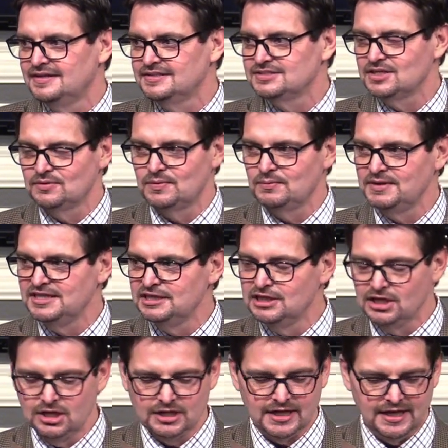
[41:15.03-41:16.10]
So when we
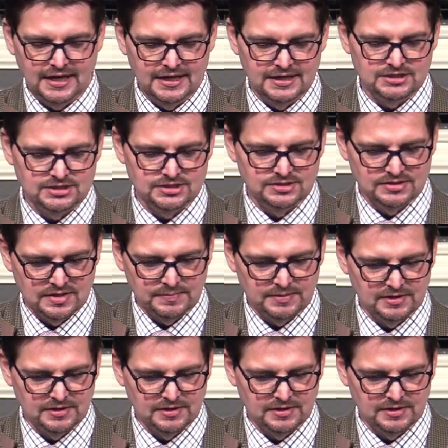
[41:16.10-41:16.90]
look into the